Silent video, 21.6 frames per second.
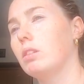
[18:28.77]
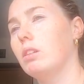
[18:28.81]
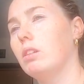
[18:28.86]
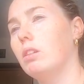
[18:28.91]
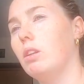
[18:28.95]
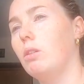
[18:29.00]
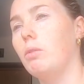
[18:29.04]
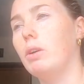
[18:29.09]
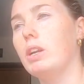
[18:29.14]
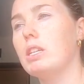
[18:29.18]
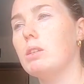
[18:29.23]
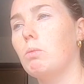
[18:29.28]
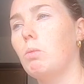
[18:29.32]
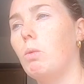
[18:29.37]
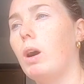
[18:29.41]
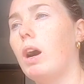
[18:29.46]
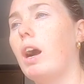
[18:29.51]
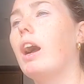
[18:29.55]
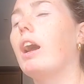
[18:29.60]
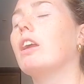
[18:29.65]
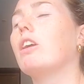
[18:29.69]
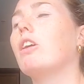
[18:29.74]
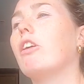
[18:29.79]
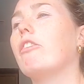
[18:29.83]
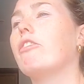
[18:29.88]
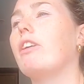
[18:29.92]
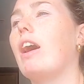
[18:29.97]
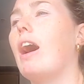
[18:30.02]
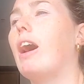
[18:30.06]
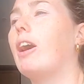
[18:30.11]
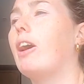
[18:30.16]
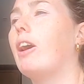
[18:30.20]
the reason why I go for
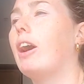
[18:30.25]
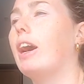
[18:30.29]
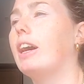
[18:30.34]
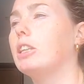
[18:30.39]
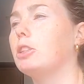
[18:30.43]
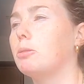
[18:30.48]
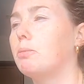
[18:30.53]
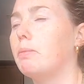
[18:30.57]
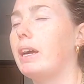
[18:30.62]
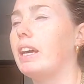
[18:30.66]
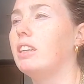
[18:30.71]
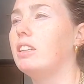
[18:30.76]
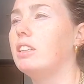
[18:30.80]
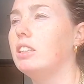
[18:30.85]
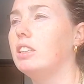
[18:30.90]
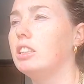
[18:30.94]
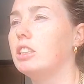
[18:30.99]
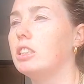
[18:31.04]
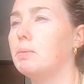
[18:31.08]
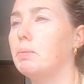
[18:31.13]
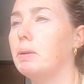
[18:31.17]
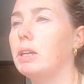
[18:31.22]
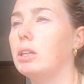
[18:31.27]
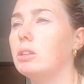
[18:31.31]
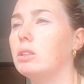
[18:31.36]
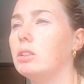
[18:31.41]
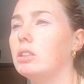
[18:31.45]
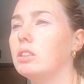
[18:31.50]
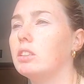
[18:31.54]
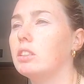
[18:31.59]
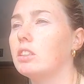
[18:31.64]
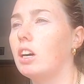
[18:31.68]
Hyderabad is
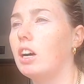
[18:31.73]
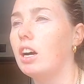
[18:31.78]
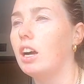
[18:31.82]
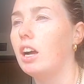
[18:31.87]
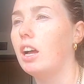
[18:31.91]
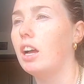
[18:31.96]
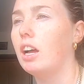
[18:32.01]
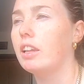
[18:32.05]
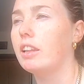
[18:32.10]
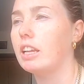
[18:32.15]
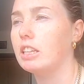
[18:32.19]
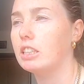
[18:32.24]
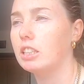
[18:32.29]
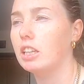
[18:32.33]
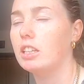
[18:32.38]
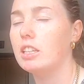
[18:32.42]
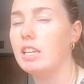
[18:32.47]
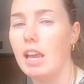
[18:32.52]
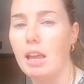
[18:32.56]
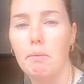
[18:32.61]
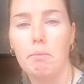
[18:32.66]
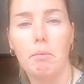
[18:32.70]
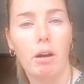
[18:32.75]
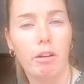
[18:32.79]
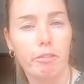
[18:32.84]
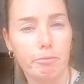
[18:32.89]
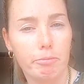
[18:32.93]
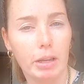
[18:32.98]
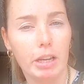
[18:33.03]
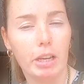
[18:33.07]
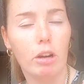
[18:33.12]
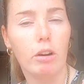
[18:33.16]
because that's the team I've
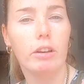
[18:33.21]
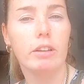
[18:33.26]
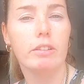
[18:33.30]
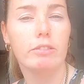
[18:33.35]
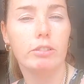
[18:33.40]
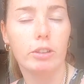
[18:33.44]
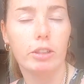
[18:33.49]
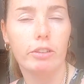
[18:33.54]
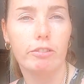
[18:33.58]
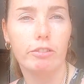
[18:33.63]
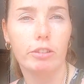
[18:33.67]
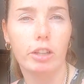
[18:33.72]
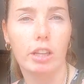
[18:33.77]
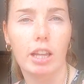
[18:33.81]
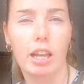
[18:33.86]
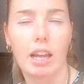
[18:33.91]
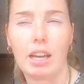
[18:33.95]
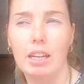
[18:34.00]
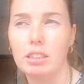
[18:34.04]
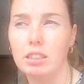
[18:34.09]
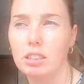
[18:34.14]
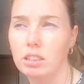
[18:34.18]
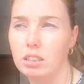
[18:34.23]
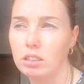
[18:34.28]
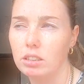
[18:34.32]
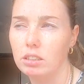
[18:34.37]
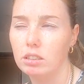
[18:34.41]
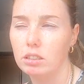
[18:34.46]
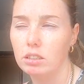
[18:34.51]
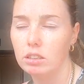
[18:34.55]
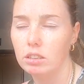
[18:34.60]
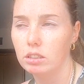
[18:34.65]
been going for the last
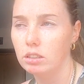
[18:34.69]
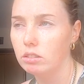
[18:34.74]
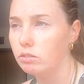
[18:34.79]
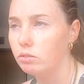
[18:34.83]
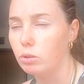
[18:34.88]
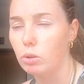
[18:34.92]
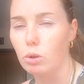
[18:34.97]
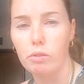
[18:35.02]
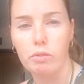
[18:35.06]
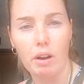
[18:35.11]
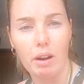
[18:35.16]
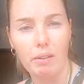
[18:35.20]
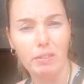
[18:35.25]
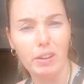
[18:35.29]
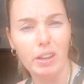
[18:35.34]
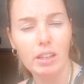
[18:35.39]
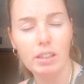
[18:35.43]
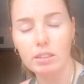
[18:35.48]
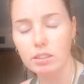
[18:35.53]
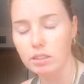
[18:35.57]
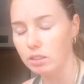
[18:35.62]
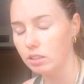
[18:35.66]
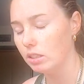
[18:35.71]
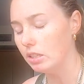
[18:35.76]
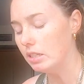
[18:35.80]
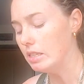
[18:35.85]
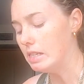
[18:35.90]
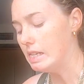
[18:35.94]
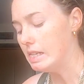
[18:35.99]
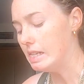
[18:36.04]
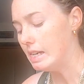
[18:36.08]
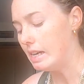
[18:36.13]
4 to 5 years,
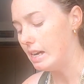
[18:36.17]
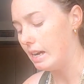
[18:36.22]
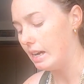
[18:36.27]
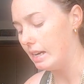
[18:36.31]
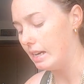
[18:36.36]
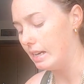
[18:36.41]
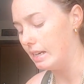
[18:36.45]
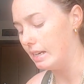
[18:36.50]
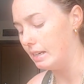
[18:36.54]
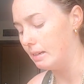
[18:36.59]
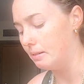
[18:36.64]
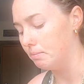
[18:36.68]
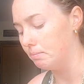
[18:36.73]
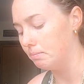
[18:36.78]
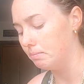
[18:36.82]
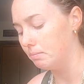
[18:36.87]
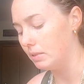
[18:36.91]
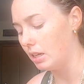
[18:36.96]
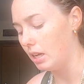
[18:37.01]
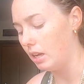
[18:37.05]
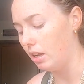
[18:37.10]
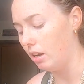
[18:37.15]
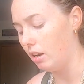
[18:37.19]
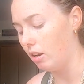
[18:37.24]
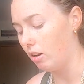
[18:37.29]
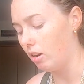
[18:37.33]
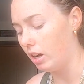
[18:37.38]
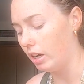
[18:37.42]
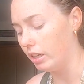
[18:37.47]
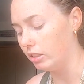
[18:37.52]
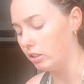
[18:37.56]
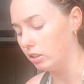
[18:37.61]
and
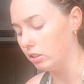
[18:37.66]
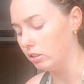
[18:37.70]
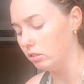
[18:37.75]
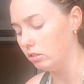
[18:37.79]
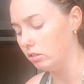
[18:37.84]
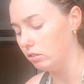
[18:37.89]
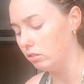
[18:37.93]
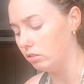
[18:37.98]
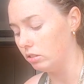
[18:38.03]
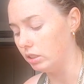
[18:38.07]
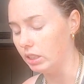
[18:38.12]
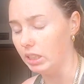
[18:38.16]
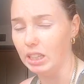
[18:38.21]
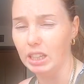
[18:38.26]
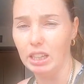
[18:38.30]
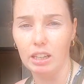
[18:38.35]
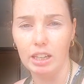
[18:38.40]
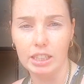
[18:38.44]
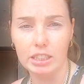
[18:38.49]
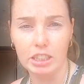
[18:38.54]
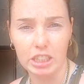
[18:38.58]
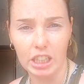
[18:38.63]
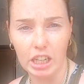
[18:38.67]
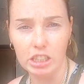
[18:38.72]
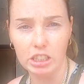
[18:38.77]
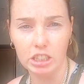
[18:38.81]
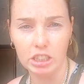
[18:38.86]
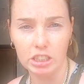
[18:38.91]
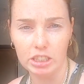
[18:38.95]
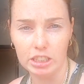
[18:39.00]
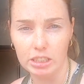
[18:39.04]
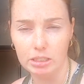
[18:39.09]
I don't really like
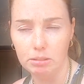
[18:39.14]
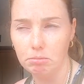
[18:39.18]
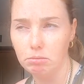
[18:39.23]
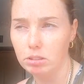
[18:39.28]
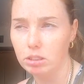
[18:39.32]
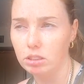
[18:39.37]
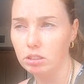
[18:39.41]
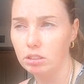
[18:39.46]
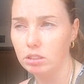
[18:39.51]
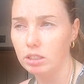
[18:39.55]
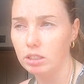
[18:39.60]
changing teams.